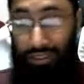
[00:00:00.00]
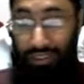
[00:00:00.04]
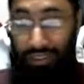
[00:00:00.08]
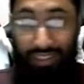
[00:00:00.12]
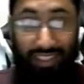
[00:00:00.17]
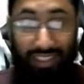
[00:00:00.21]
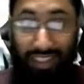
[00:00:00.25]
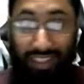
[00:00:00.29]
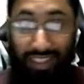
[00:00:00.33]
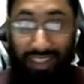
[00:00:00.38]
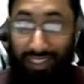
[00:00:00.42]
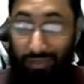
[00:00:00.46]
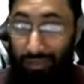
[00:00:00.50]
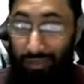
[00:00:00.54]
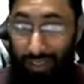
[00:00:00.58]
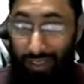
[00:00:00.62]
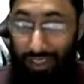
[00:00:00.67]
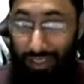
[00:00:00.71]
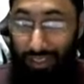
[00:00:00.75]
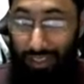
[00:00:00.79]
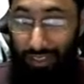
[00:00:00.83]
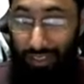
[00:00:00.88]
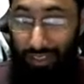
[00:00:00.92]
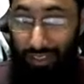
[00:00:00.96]
So this is
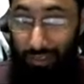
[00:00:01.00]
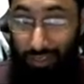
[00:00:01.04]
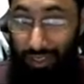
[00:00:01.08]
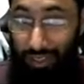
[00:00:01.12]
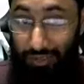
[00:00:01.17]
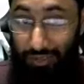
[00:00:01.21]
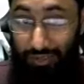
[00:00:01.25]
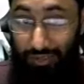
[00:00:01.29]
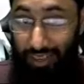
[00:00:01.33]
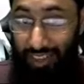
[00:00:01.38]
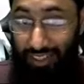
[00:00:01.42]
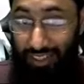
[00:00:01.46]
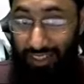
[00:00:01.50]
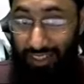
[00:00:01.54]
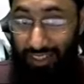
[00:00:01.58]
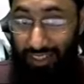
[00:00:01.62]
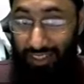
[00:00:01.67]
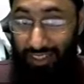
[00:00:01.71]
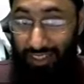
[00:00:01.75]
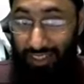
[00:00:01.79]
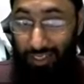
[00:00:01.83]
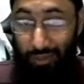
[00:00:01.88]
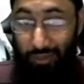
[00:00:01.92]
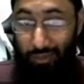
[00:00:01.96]
the other way to
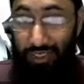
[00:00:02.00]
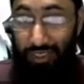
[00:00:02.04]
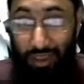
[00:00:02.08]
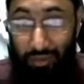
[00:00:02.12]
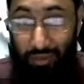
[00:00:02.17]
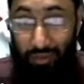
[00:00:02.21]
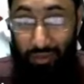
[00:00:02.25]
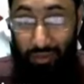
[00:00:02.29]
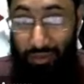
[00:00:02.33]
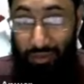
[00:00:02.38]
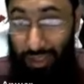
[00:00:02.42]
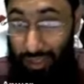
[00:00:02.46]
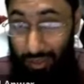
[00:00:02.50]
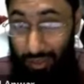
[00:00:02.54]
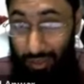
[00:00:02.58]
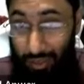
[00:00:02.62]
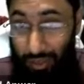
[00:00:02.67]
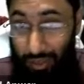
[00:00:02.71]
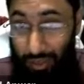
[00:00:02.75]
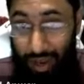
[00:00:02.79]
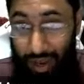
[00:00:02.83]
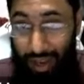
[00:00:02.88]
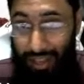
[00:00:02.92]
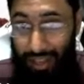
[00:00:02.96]
keep that sequence in
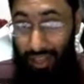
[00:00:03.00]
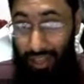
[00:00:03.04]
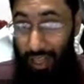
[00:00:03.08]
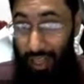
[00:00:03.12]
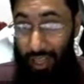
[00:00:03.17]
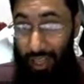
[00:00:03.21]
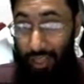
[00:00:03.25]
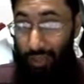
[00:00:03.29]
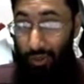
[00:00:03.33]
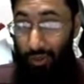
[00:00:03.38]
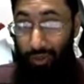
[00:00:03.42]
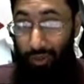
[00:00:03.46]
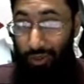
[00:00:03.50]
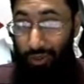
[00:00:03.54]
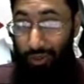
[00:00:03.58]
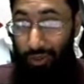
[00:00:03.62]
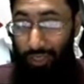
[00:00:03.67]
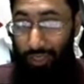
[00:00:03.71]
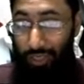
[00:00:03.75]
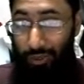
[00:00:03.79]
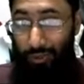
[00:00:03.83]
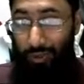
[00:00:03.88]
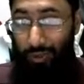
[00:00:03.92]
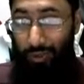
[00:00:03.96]
your, in your mind.
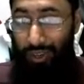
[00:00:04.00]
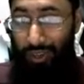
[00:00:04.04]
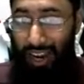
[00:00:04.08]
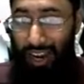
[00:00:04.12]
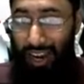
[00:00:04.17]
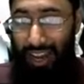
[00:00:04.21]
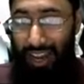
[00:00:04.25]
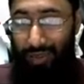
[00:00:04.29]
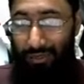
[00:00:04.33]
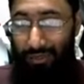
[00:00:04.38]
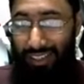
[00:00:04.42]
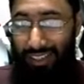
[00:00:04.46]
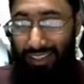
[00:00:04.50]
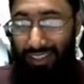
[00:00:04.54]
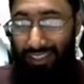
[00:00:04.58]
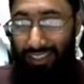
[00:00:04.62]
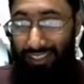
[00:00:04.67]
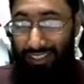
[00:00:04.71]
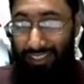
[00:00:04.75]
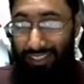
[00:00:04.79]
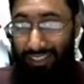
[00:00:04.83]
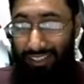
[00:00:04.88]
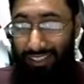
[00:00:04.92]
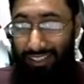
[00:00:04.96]
No need to
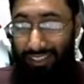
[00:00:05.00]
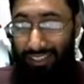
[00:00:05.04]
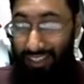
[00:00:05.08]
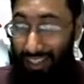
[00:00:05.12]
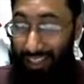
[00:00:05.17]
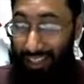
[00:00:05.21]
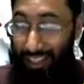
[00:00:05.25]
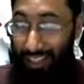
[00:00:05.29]
cram it.